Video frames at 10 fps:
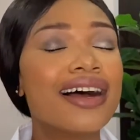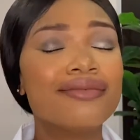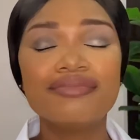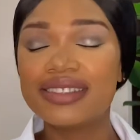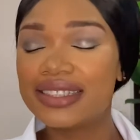
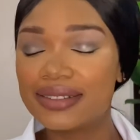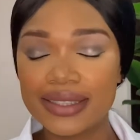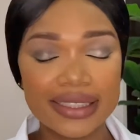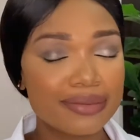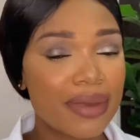
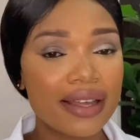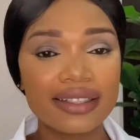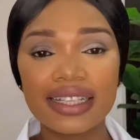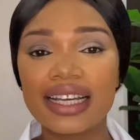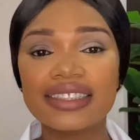
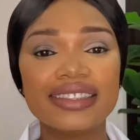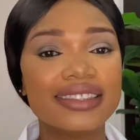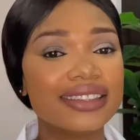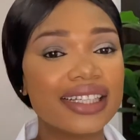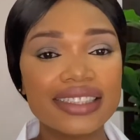smell and
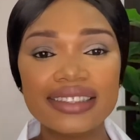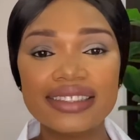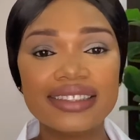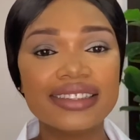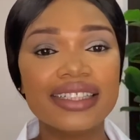
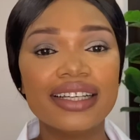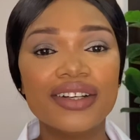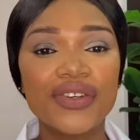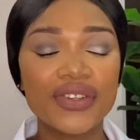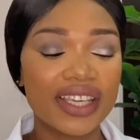scent.
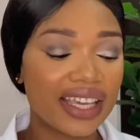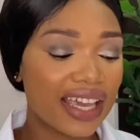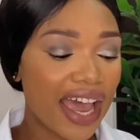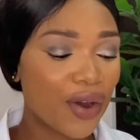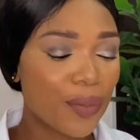Okay,
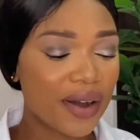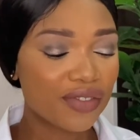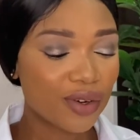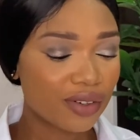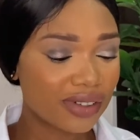I hope
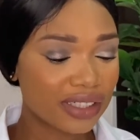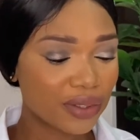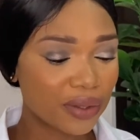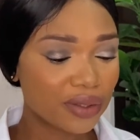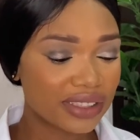I've covered
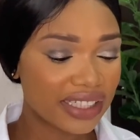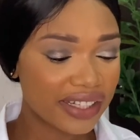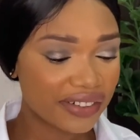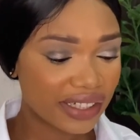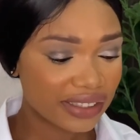all the
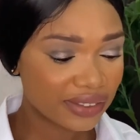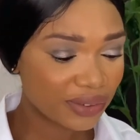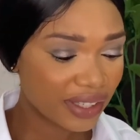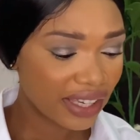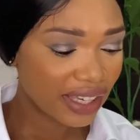areas.
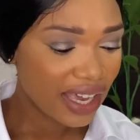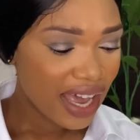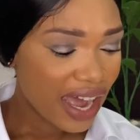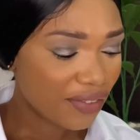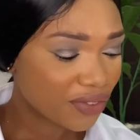Okay,
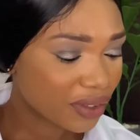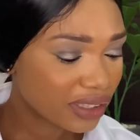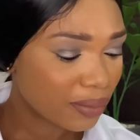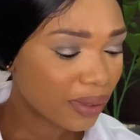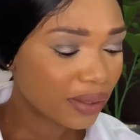I've talked
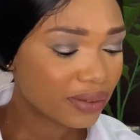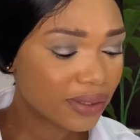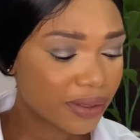about